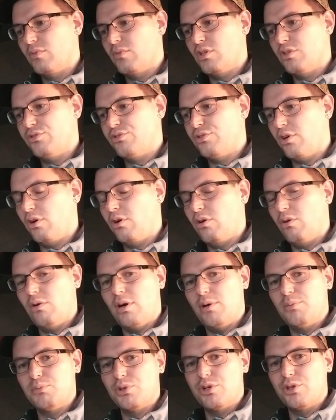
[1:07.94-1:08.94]
so
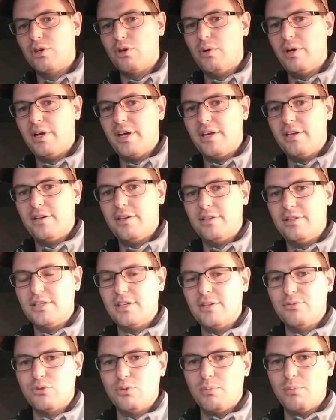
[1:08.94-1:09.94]
I'm going to go ahead and
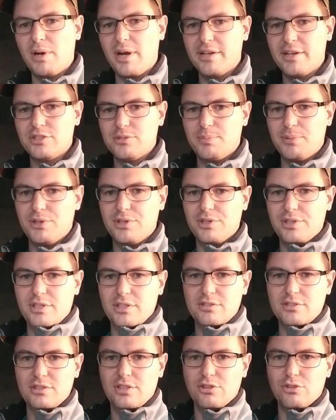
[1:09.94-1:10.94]
give you my
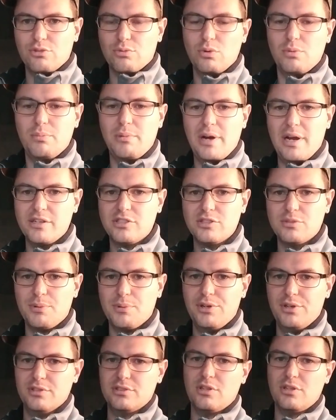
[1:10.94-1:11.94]
experience, and through my
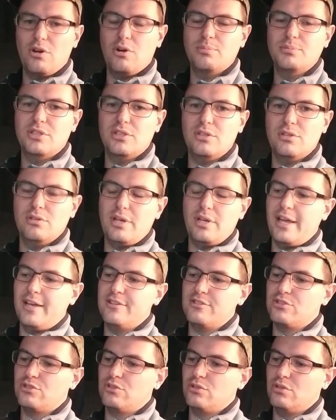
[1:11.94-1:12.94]
experience I hope to
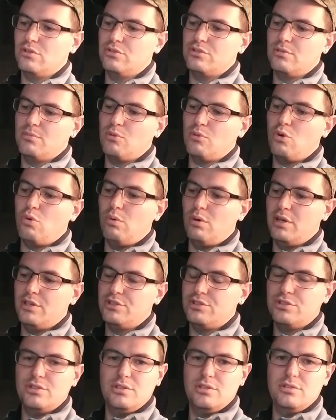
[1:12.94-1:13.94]
answer some
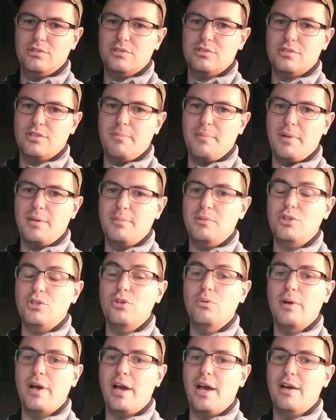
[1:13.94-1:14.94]
questions that maybe
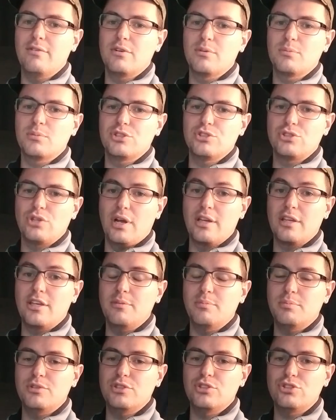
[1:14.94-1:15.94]
you have, and I'm going to try and
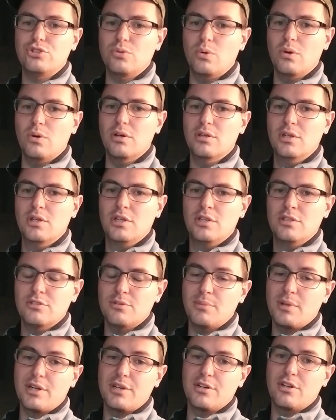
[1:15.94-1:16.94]
keep this short. So
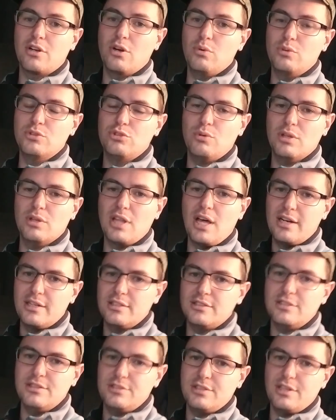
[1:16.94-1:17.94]
I'm not going to go into a lot
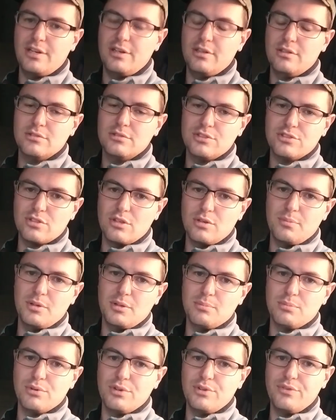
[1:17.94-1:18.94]
of detail. This is going to be
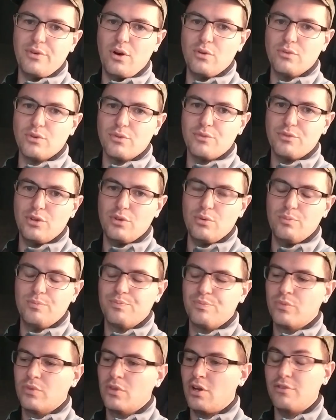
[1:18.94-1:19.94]
a brief overview
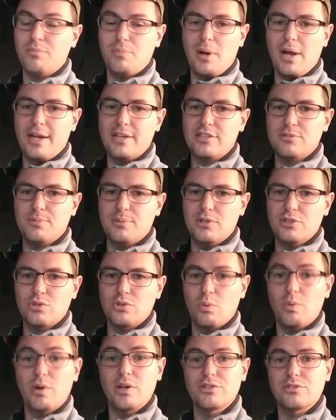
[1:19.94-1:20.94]
of my experience
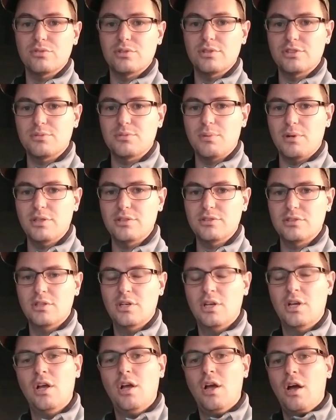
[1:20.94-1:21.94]
with Western
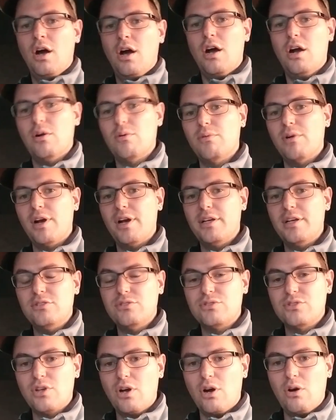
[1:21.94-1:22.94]
Express. Alright,
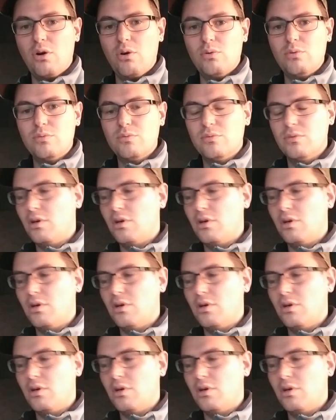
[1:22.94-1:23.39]
so